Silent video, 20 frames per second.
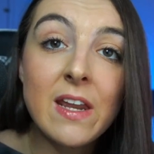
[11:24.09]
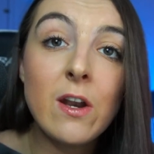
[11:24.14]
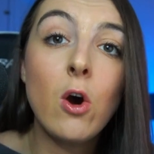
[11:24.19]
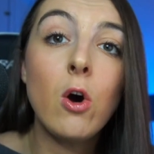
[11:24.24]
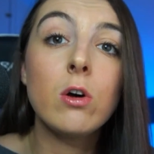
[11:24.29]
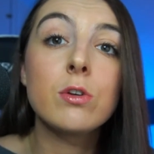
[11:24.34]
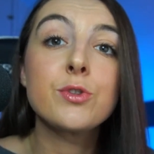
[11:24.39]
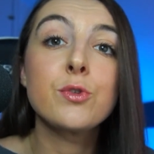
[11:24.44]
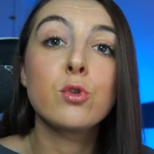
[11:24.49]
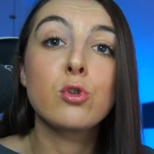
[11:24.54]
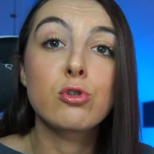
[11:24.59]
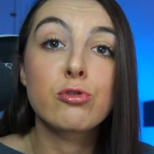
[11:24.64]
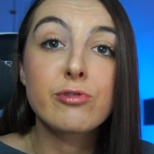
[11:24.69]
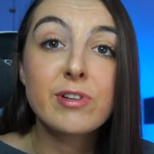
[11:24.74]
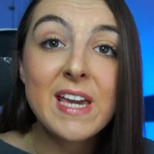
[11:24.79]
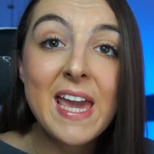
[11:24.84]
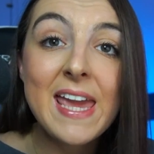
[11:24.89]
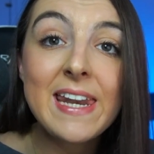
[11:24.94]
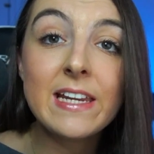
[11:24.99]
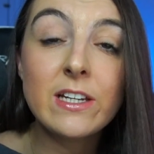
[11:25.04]
and also
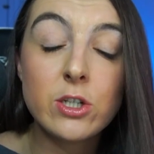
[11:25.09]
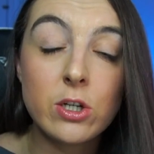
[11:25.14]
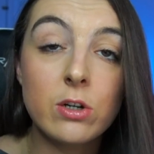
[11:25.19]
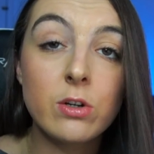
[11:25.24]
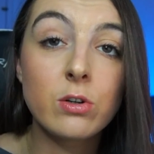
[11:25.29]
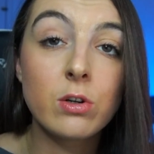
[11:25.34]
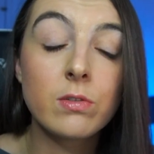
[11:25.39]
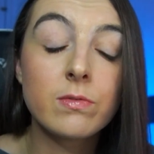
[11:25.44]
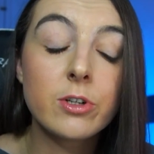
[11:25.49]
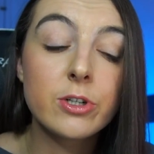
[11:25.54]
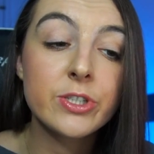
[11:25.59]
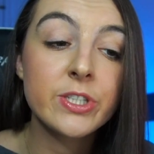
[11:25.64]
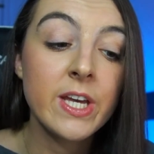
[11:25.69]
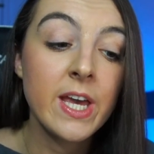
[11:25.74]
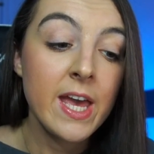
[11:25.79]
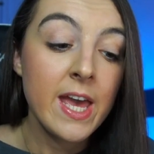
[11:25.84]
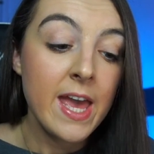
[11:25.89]
creating turnovers.